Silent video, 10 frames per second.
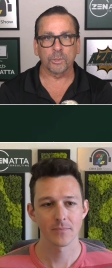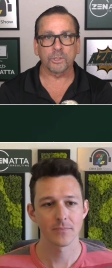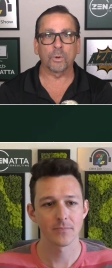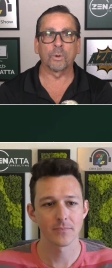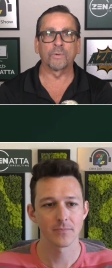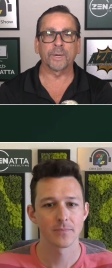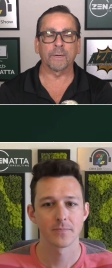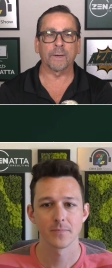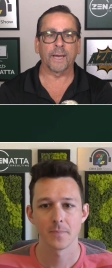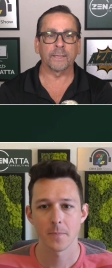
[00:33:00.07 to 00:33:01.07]
Speaker 1: to us over
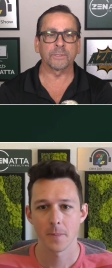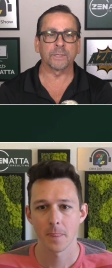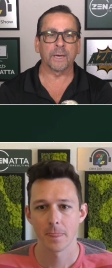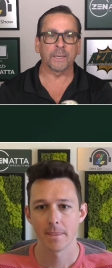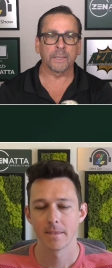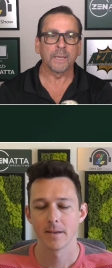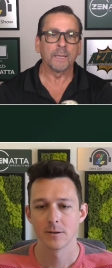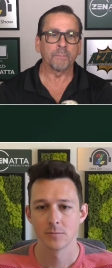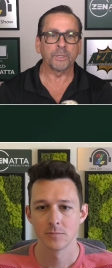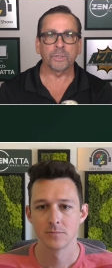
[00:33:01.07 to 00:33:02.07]
here at
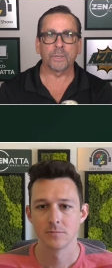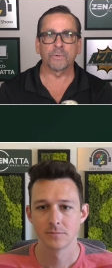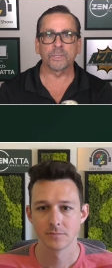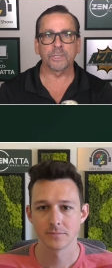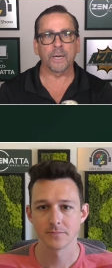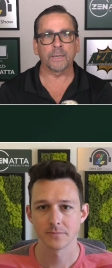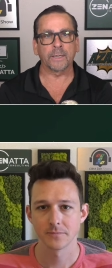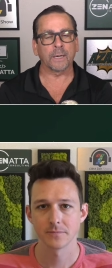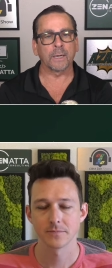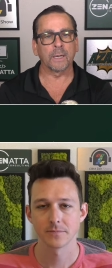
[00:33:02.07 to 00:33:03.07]
Speaker 2: Zenatta, please head over to
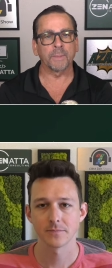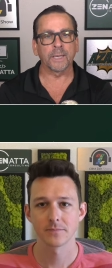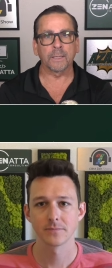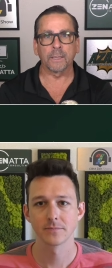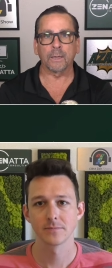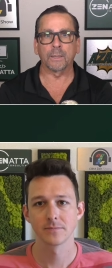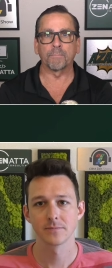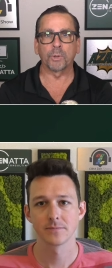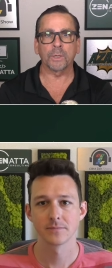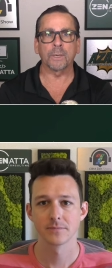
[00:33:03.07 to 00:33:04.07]
zenatta.com and click
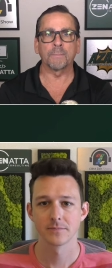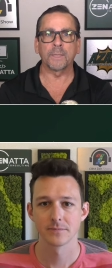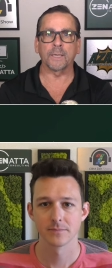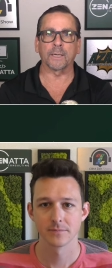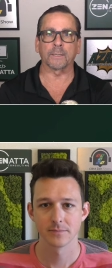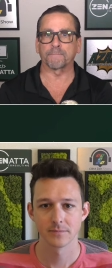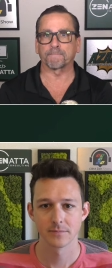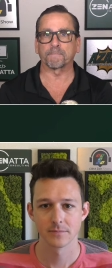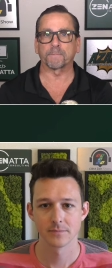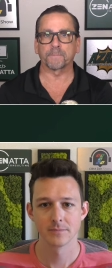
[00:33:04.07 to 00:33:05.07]
on Book a Meeting.
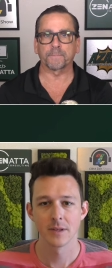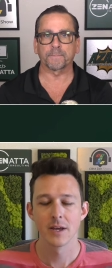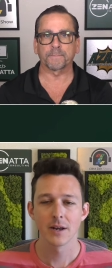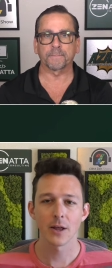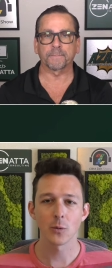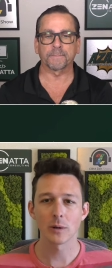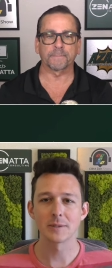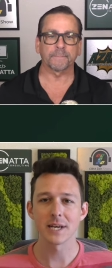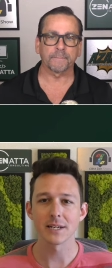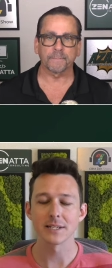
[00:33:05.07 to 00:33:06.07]
On the
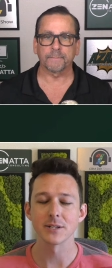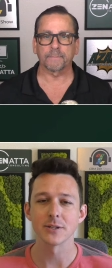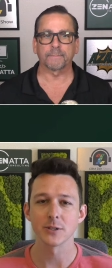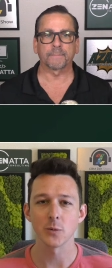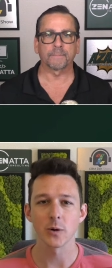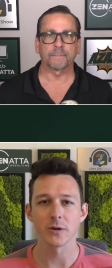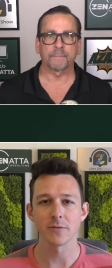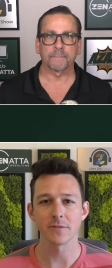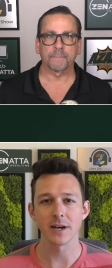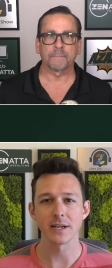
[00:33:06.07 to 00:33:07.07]
website is also where you'll
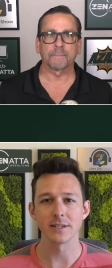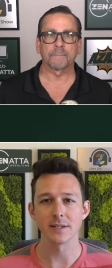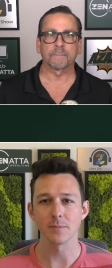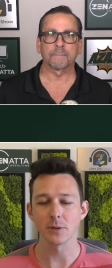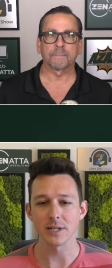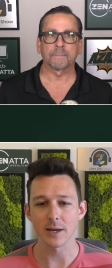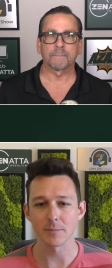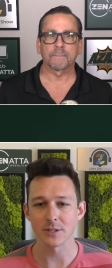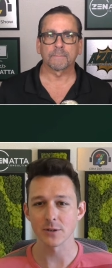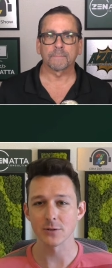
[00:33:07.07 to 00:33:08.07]
find complete
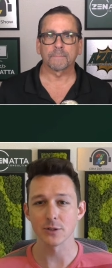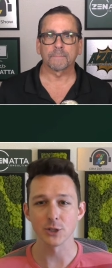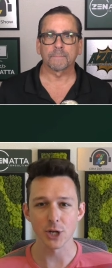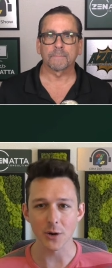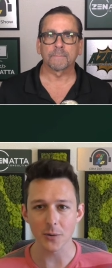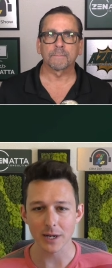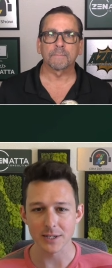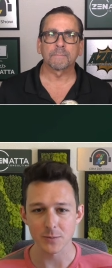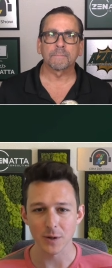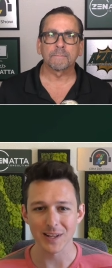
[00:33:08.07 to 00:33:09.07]
episodes of the show,
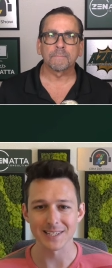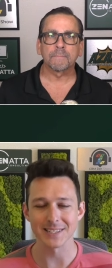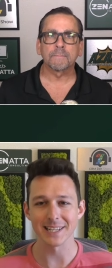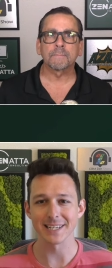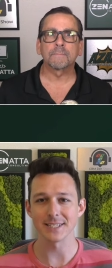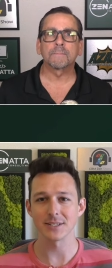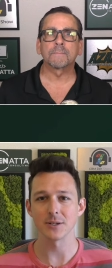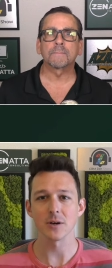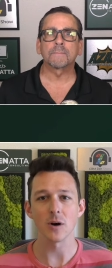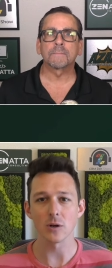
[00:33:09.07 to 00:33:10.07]
as well as links to
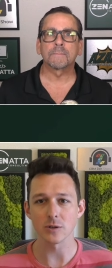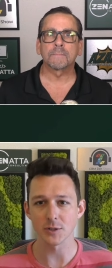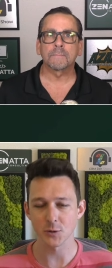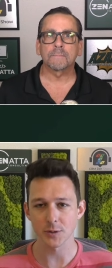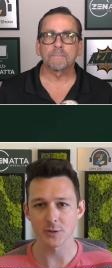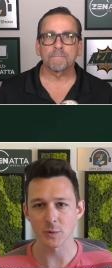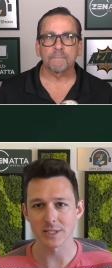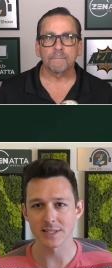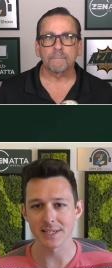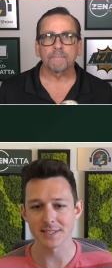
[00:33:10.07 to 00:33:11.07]
all the stories we
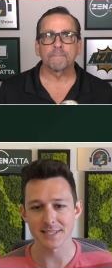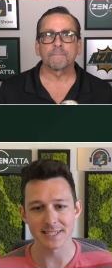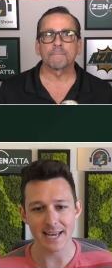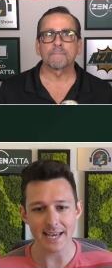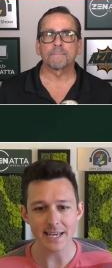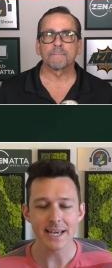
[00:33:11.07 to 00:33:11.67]
discussed today.